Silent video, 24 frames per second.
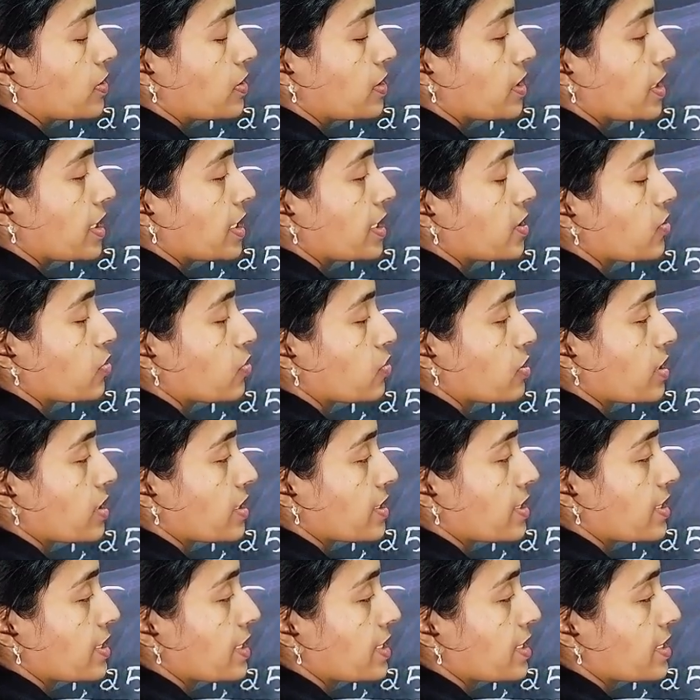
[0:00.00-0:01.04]
3 2s are
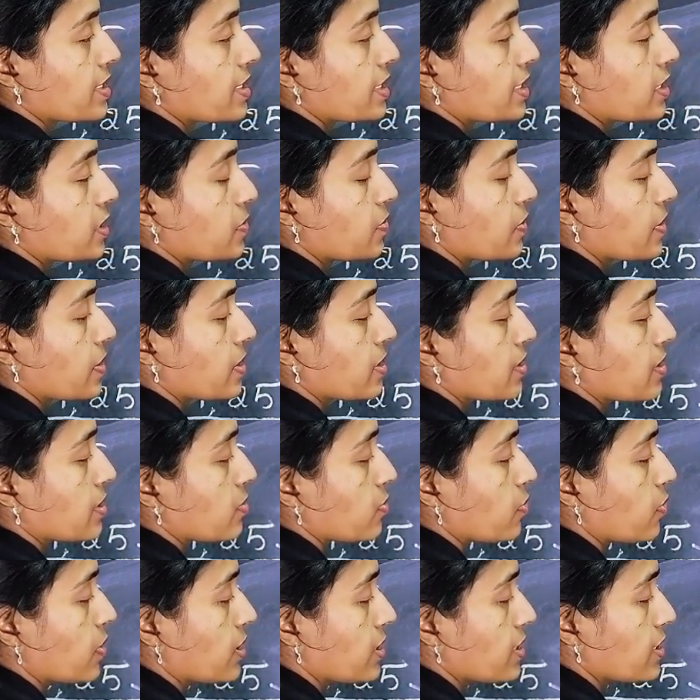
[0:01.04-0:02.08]
6, 6 plus
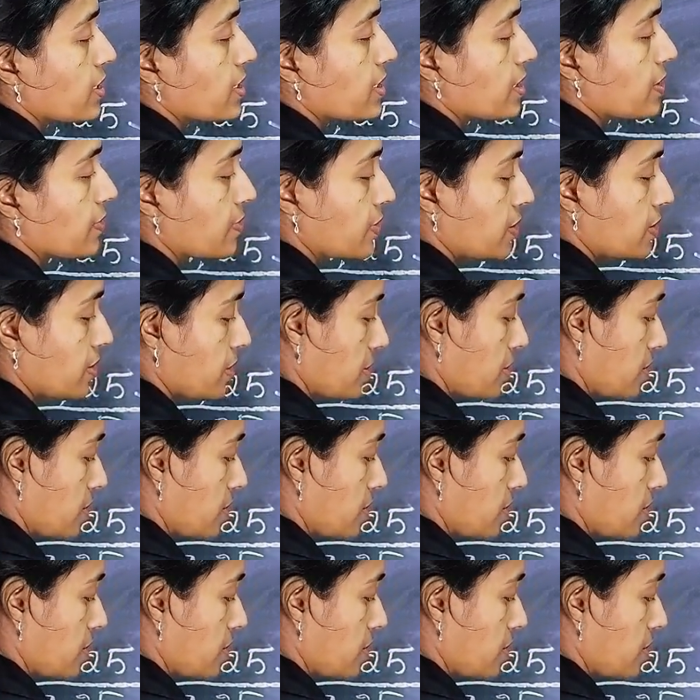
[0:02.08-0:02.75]
1, 7,